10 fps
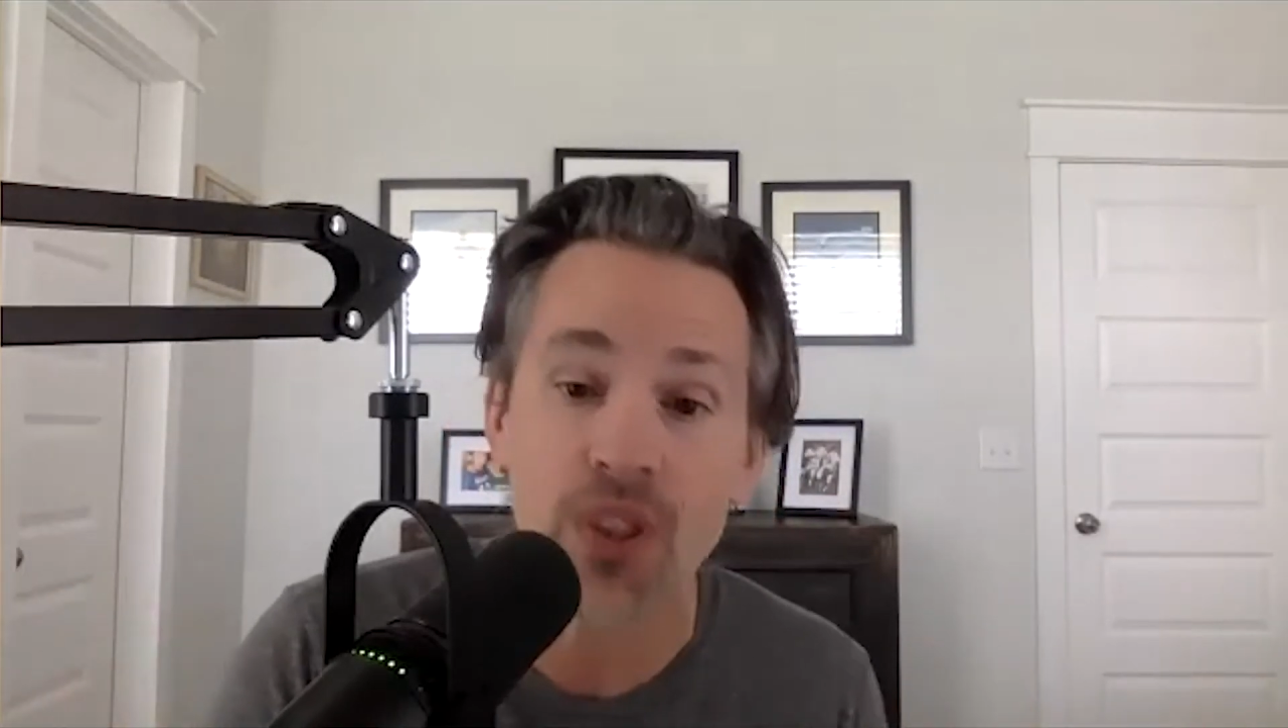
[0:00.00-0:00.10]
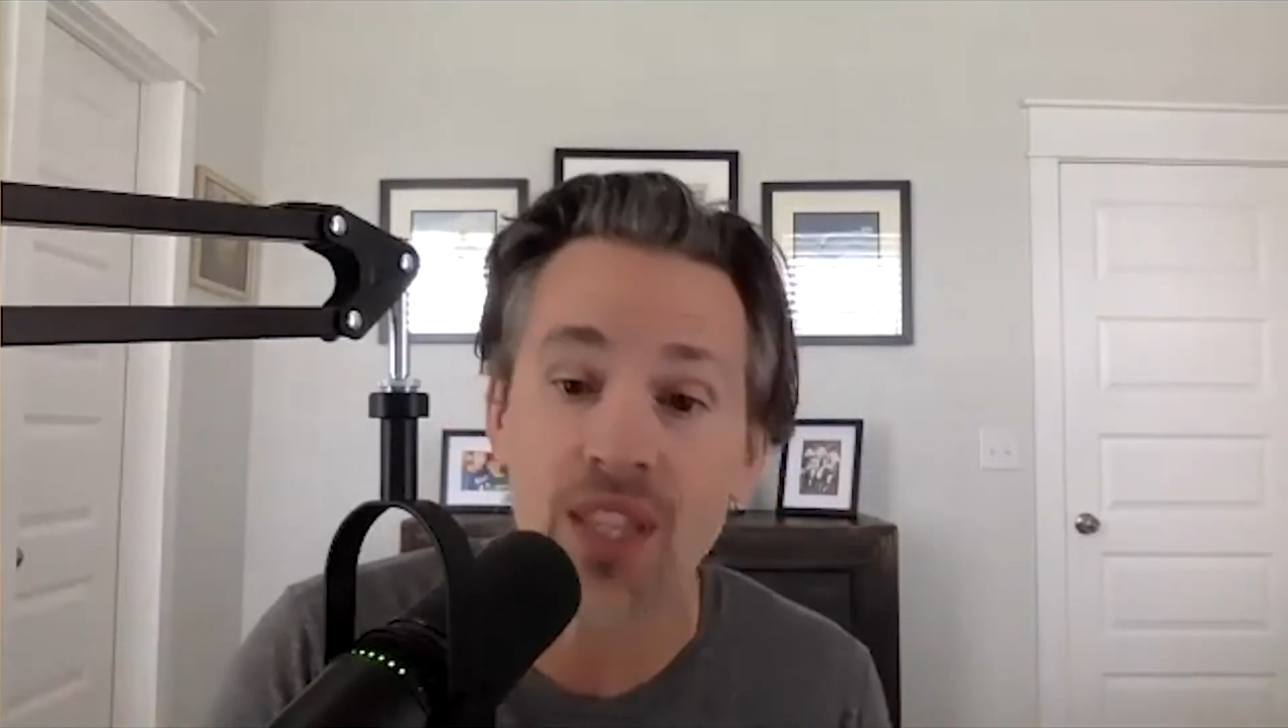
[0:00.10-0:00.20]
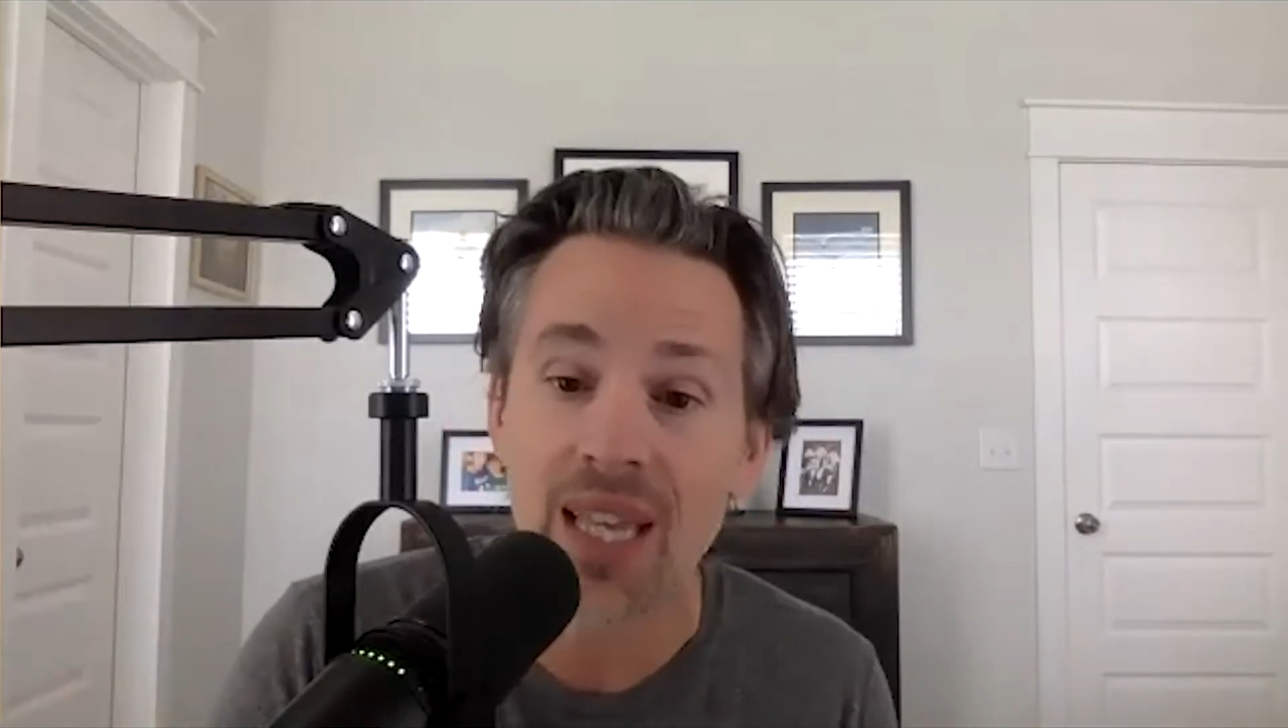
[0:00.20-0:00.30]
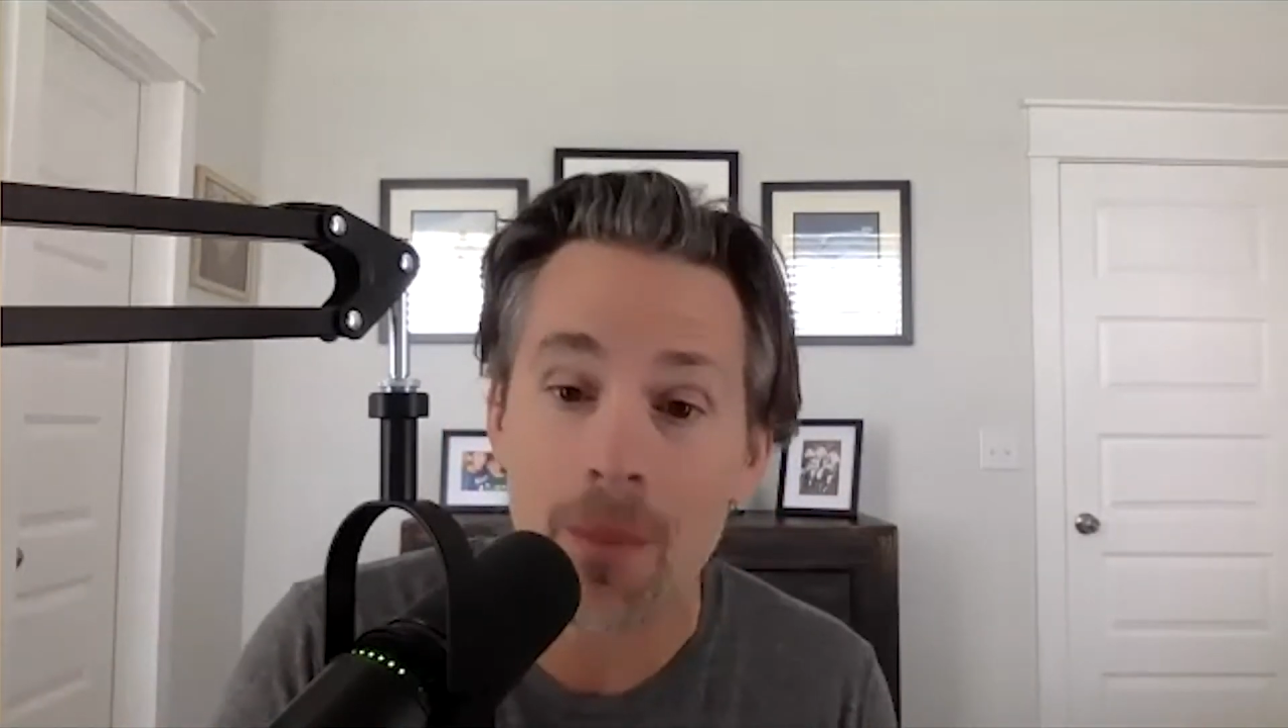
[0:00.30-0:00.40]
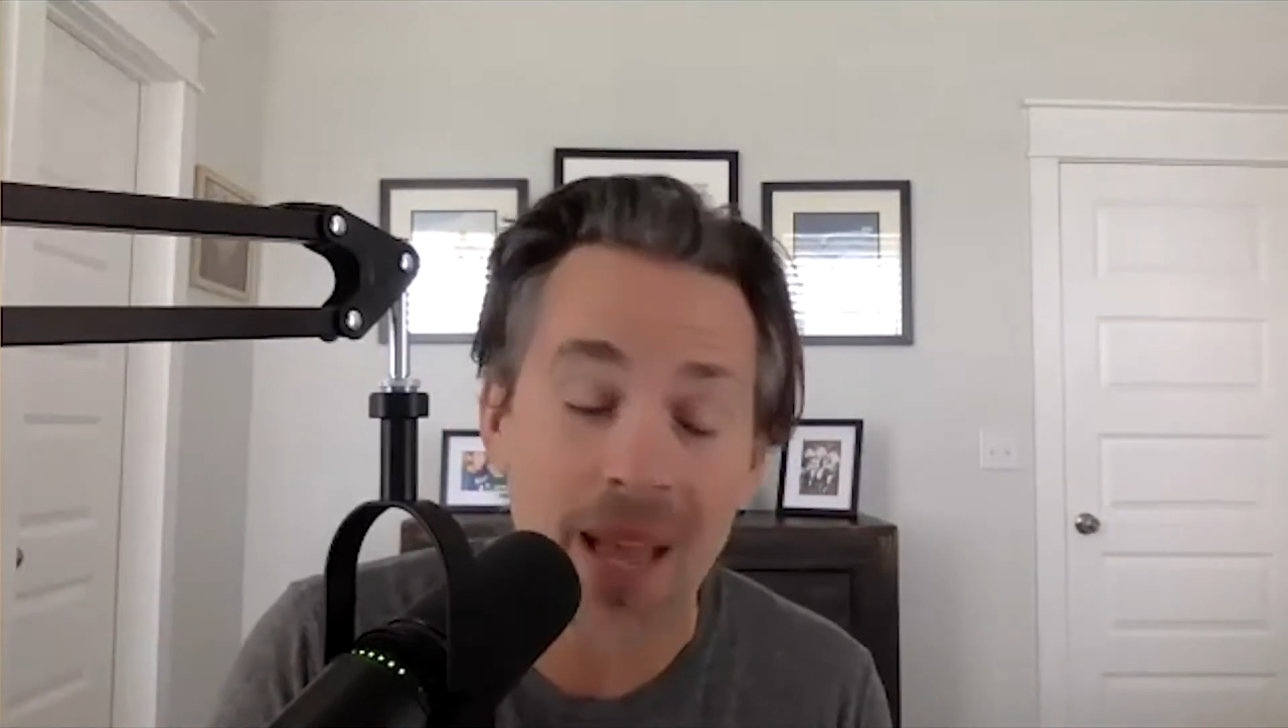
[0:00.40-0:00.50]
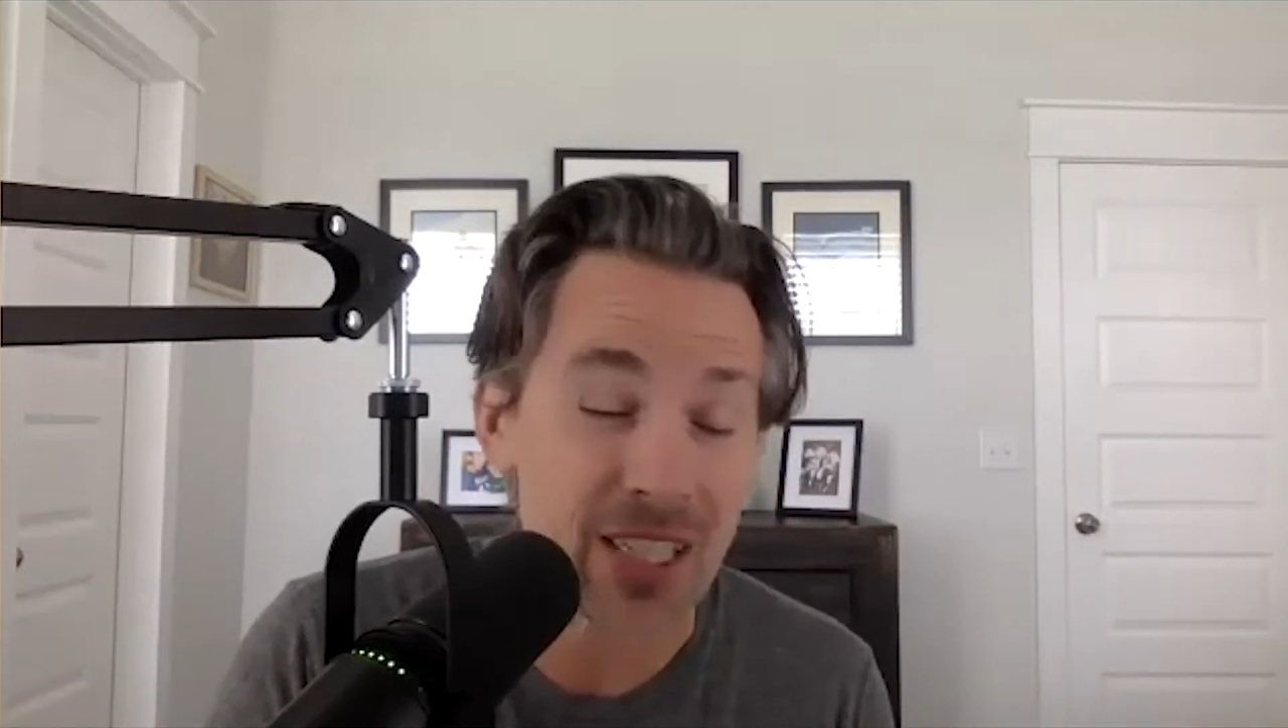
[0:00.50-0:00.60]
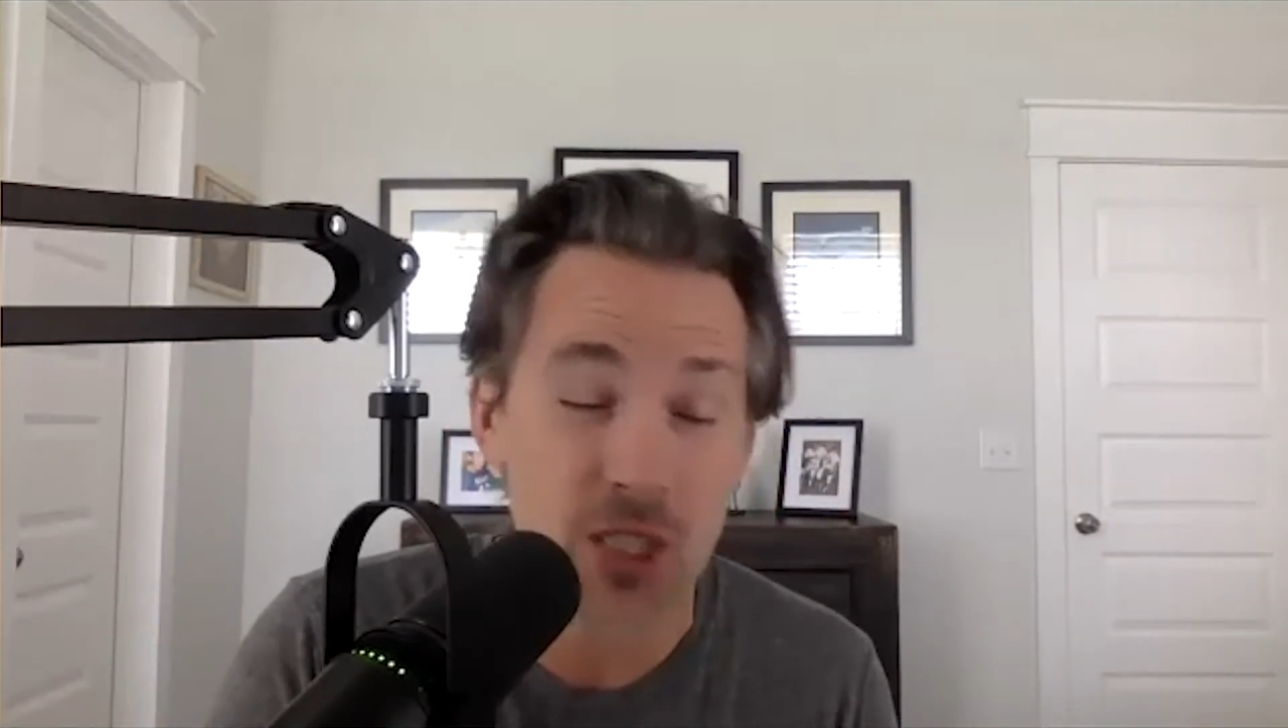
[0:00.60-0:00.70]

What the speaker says: the impact,